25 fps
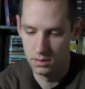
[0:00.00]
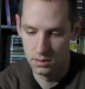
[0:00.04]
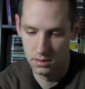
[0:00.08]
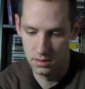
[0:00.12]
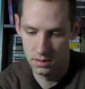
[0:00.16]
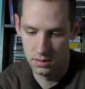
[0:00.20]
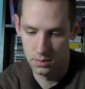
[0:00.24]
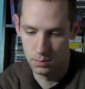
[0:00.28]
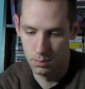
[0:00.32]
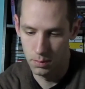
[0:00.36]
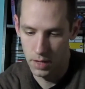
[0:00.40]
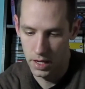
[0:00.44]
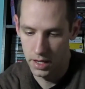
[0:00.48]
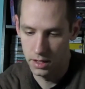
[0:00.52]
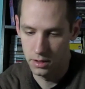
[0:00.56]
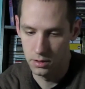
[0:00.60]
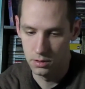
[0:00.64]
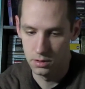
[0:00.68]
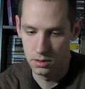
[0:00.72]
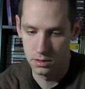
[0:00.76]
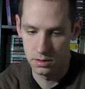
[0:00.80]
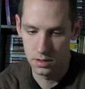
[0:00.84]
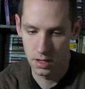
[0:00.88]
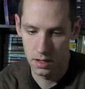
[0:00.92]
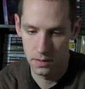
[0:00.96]
This
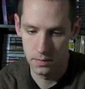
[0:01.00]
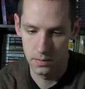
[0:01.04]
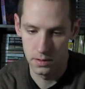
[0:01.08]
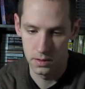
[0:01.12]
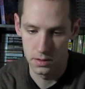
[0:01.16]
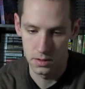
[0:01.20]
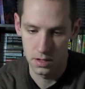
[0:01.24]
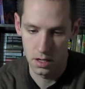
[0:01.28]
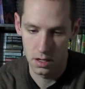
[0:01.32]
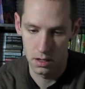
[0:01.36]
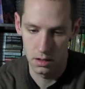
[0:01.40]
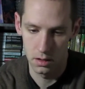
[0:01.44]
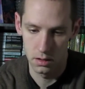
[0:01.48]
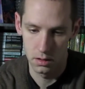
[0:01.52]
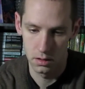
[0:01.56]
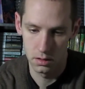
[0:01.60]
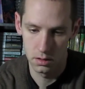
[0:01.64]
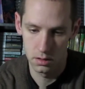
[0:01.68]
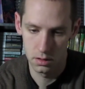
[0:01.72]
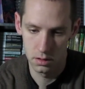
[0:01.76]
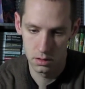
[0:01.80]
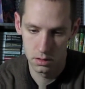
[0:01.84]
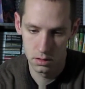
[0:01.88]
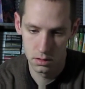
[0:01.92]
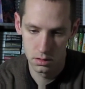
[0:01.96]
manual is heavy as hell.
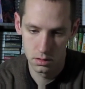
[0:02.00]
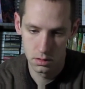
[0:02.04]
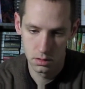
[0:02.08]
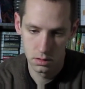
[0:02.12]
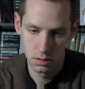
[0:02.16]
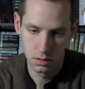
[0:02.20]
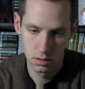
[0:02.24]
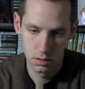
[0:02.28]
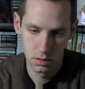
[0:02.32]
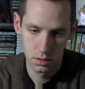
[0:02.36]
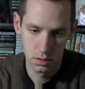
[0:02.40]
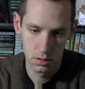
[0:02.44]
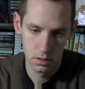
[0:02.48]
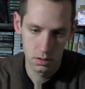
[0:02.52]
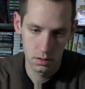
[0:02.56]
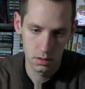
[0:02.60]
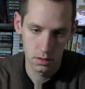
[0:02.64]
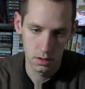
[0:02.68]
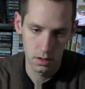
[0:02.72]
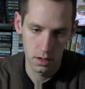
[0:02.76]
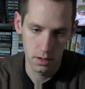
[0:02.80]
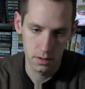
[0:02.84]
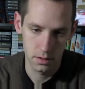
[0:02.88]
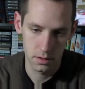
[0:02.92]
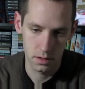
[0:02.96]

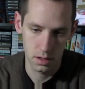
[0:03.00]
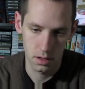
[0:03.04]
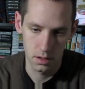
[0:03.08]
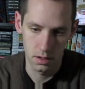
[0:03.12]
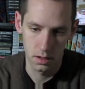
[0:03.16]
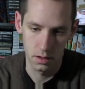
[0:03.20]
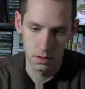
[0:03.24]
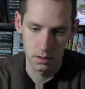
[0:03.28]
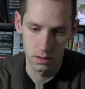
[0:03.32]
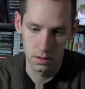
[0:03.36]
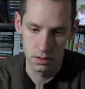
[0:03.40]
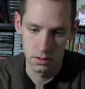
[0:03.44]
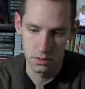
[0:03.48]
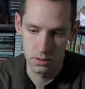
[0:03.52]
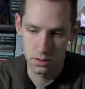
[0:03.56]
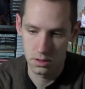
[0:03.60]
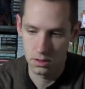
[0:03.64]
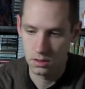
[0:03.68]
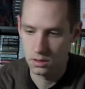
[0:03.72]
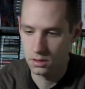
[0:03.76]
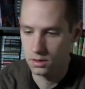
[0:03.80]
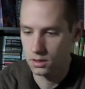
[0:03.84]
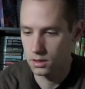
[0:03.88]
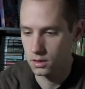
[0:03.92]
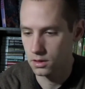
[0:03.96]
It's got another insert
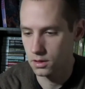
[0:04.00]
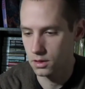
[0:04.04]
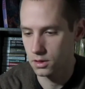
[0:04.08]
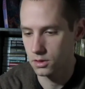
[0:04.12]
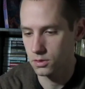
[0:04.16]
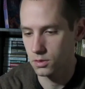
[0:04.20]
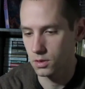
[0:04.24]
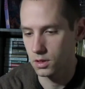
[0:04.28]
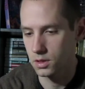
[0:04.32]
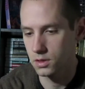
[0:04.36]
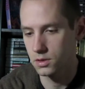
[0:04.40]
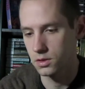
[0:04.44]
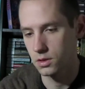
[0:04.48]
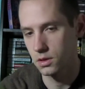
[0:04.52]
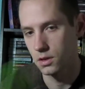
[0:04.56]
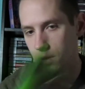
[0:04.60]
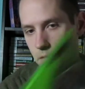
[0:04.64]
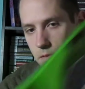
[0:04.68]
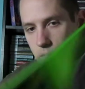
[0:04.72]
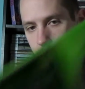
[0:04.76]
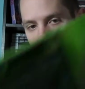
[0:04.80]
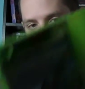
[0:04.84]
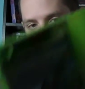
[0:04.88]
in there, that's why it's so heavy.